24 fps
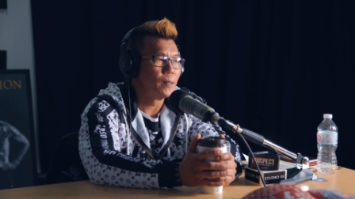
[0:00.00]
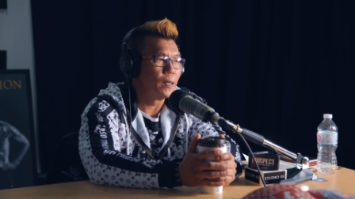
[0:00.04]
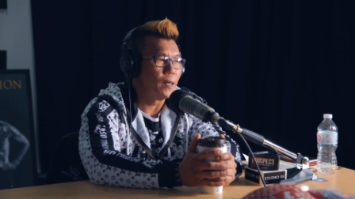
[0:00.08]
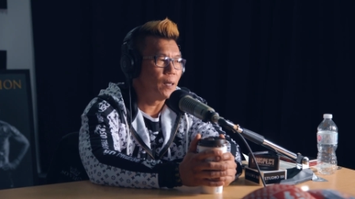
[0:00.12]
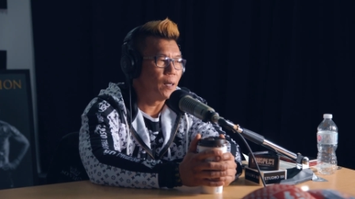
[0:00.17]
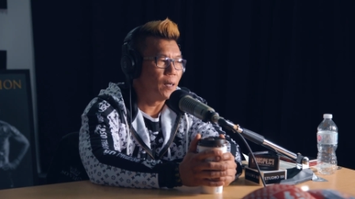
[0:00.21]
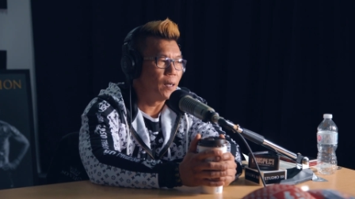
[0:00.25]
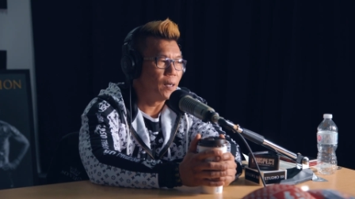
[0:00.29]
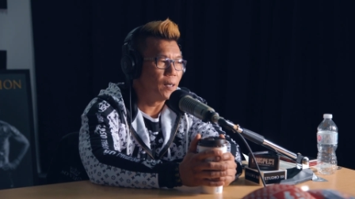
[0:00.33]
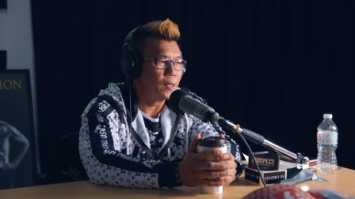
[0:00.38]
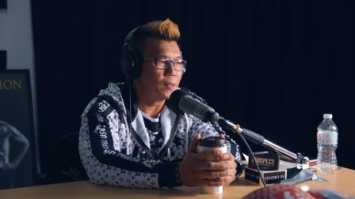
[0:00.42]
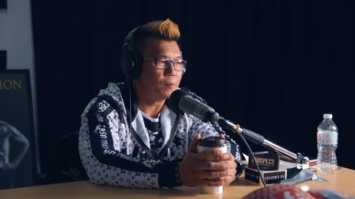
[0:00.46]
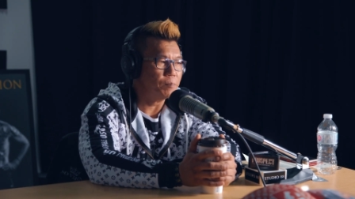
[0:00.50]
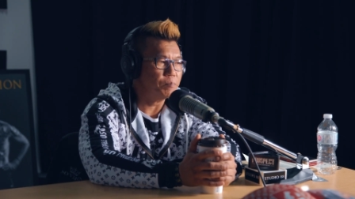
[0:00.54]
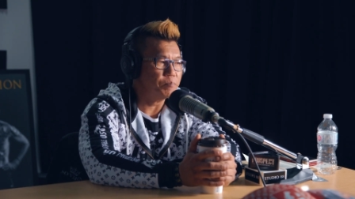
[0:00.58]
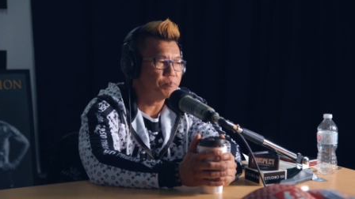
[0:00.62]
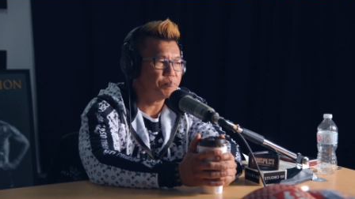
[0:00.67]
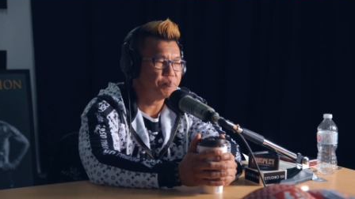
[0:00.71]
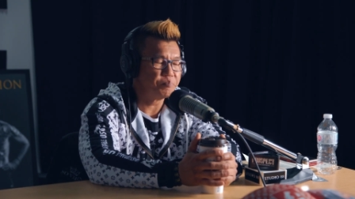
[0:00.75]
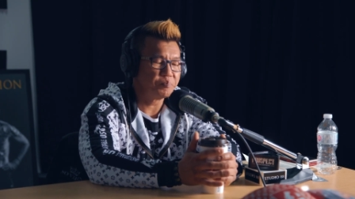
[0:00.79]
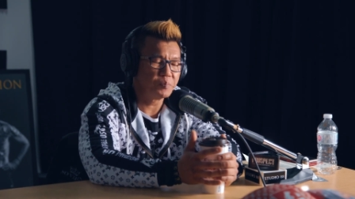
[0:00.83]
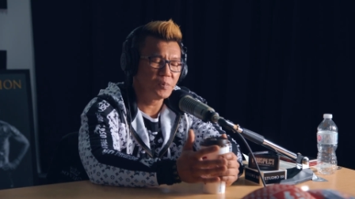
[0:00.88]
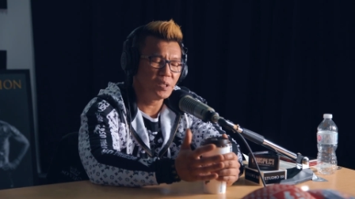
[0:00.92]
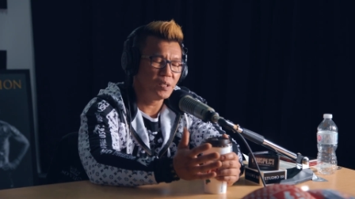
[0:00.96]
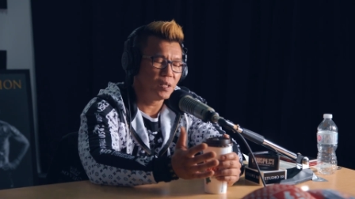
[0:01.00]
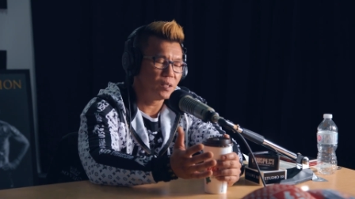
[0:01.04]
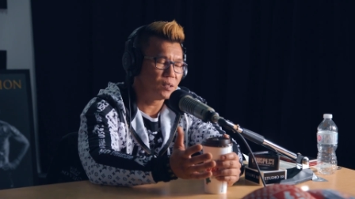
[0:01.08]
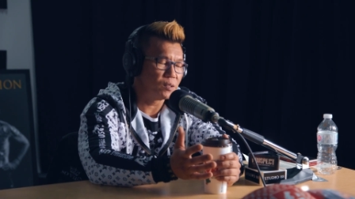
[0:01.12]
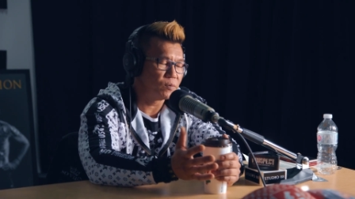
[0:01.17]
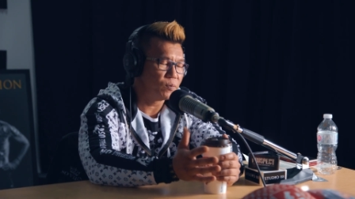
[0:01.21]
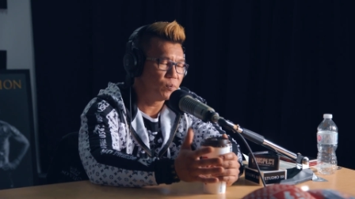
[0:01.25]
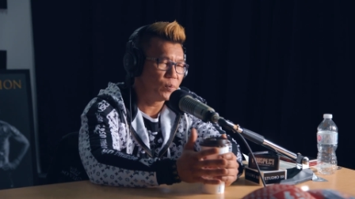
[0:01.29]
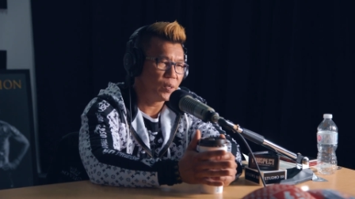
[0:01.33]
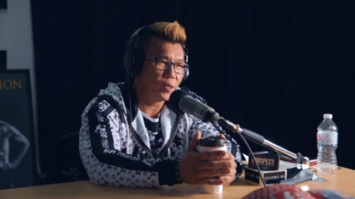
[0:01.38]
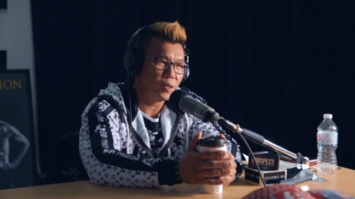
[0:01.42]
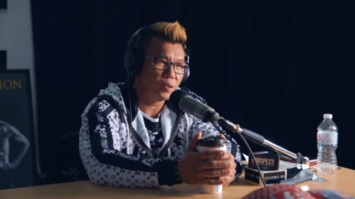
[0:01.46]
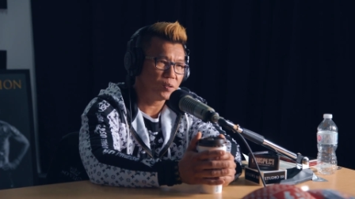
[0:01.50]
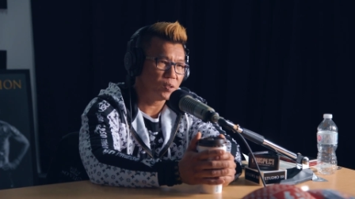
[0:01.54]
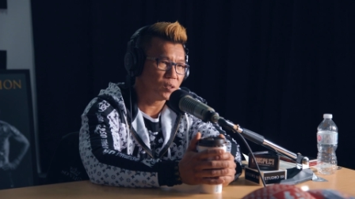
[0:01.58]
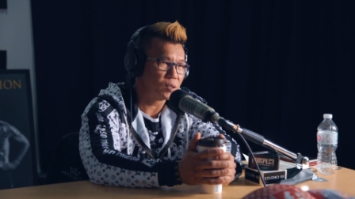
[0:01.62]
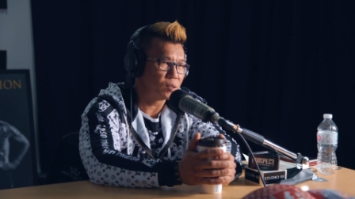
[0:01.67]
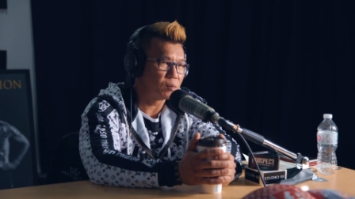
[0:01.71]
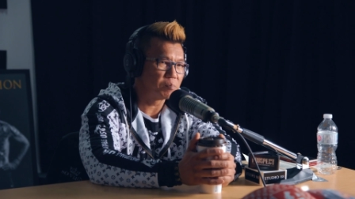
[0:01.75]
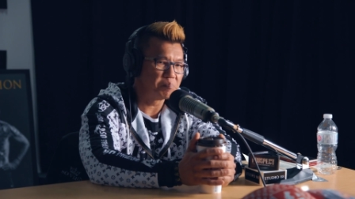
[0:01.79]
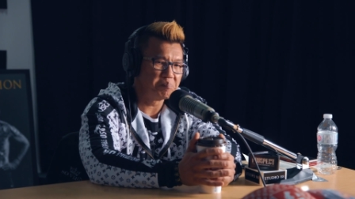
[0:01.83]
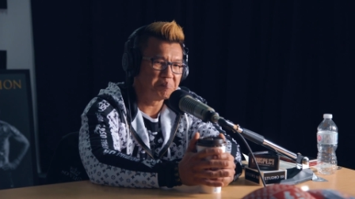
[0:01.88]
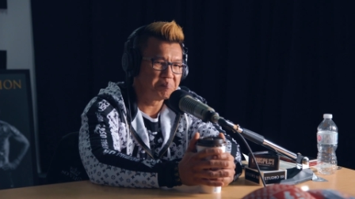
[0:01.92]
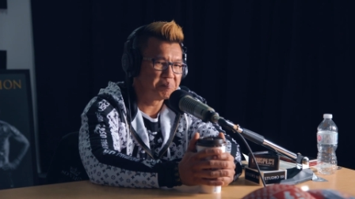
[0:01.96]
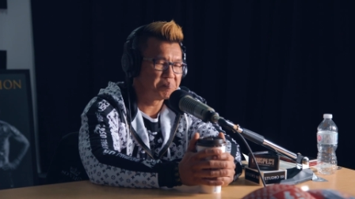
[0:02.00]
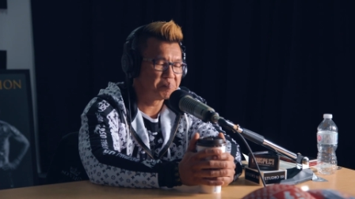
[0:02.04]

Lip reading: and then from there, just